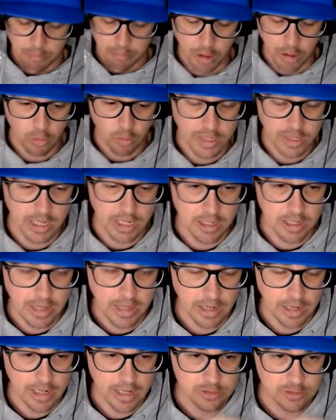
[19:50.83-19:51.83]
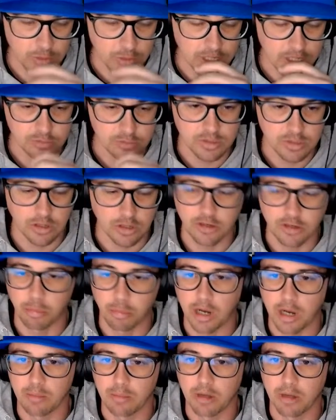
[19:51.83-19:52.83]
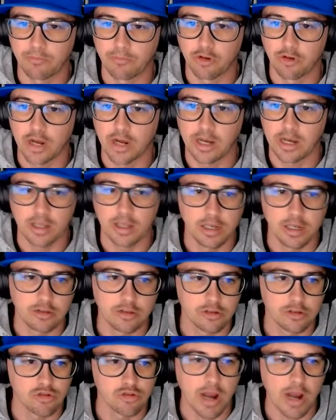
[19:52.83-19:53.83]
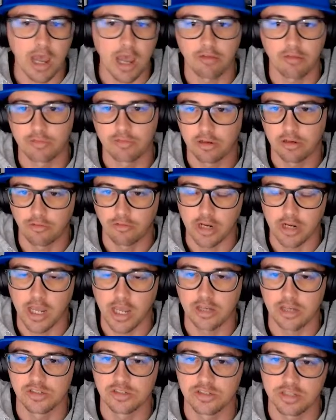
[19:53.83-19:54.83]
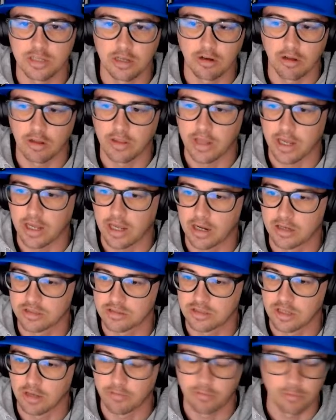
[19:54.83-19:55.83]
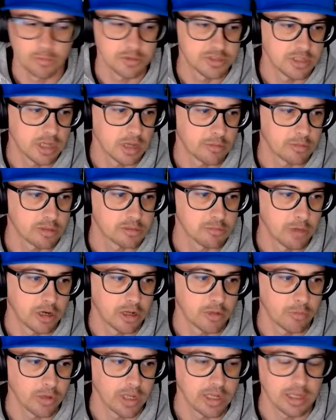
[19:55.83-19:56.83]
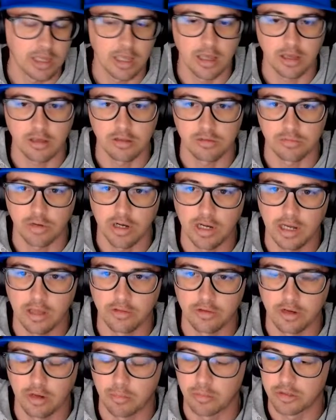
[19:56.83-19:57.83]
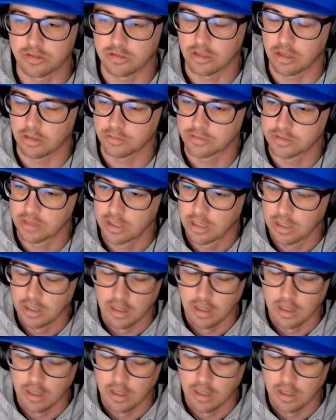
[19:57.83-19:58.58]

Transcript: But we'll get into that next week as we start to prime up for heading into the draft and free agency and all that kind of stuff. And we'll see how much money we can get, because right now the number's close.